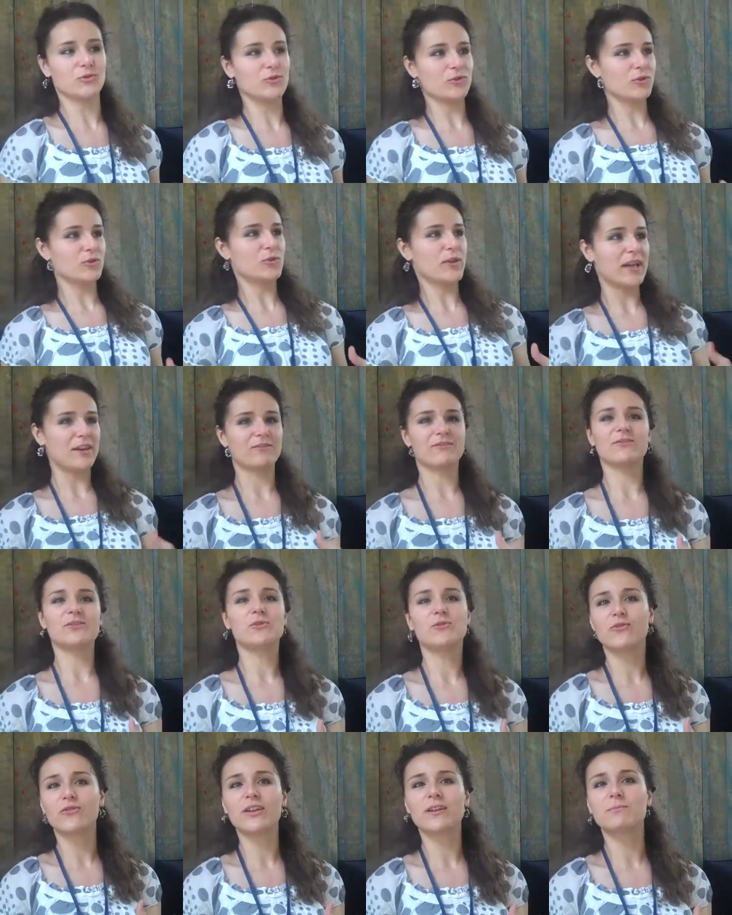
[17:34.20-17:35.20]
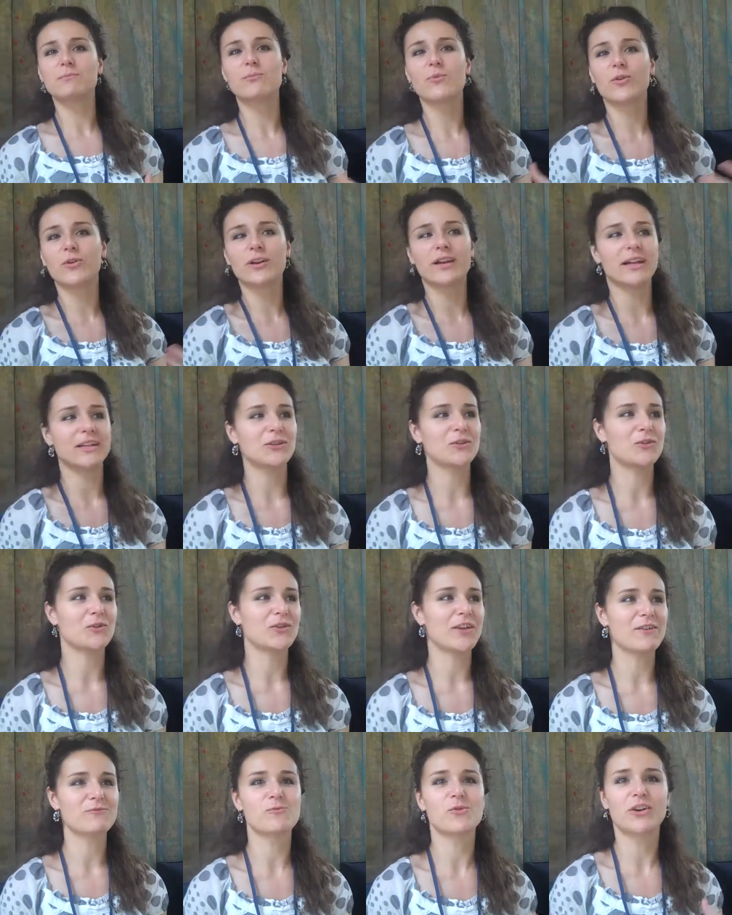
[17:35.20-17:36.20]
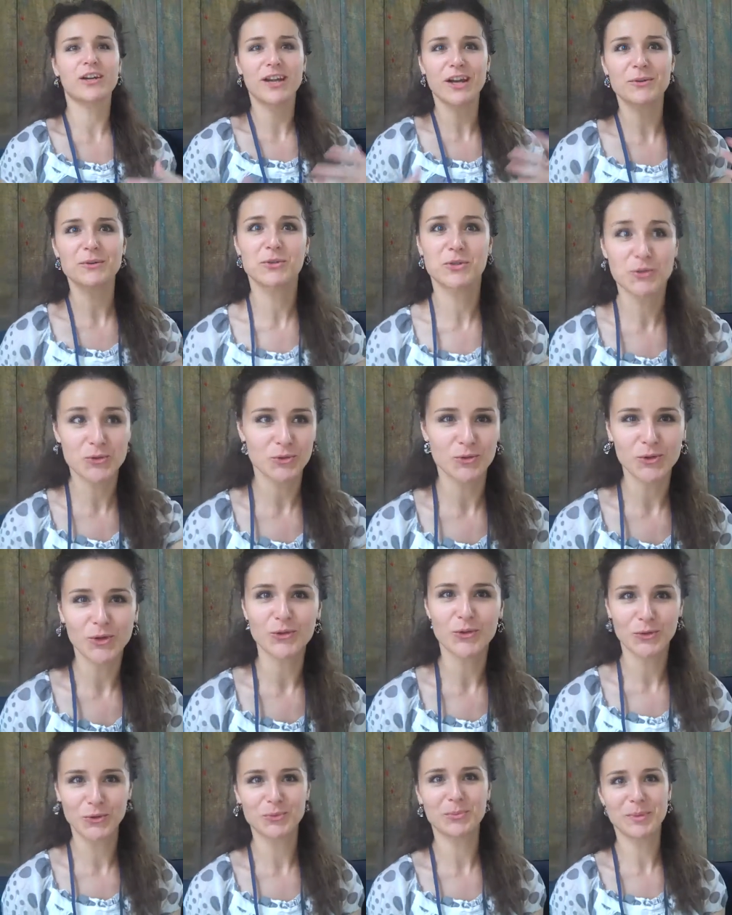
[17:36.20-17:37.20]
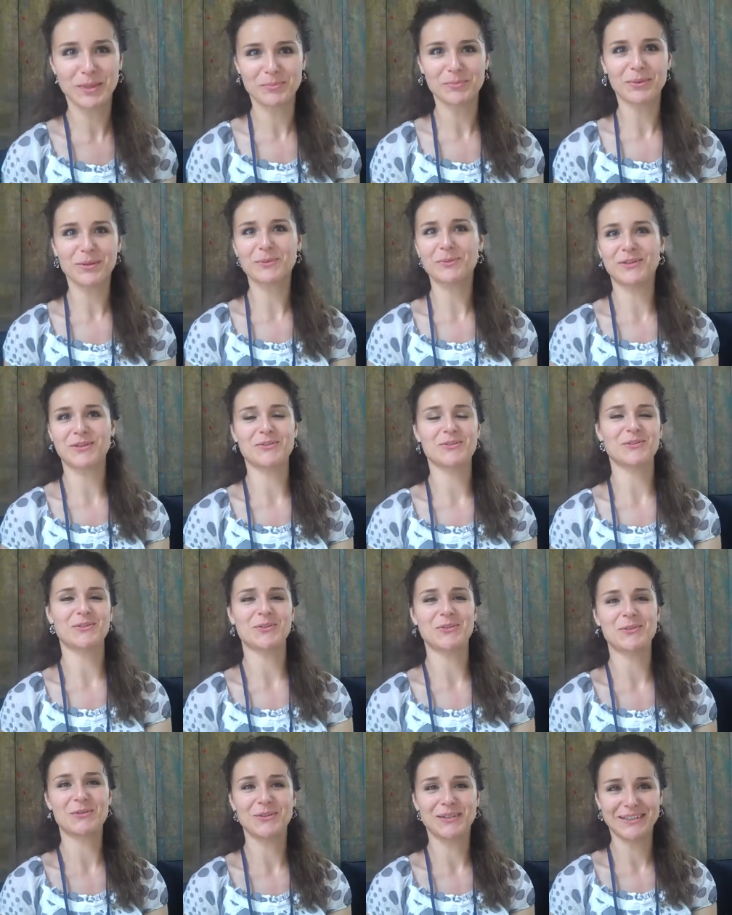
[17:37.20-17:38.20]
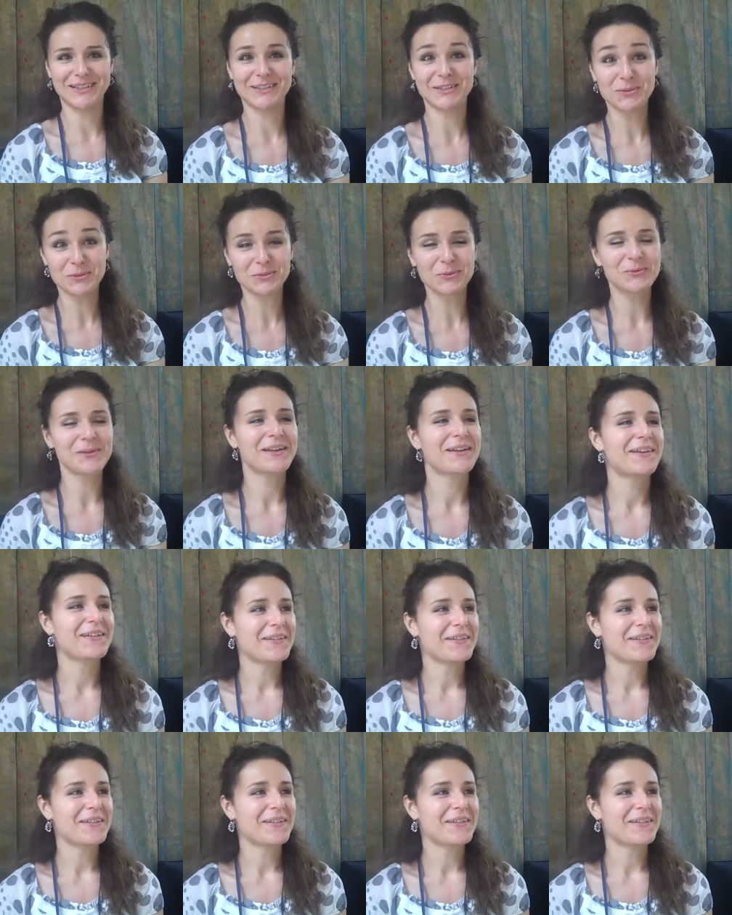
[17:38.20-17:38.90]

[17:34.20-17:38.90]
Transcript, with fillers: You, you have you feel more, I don't know, you have more courage to talk to the people when you, you're in two.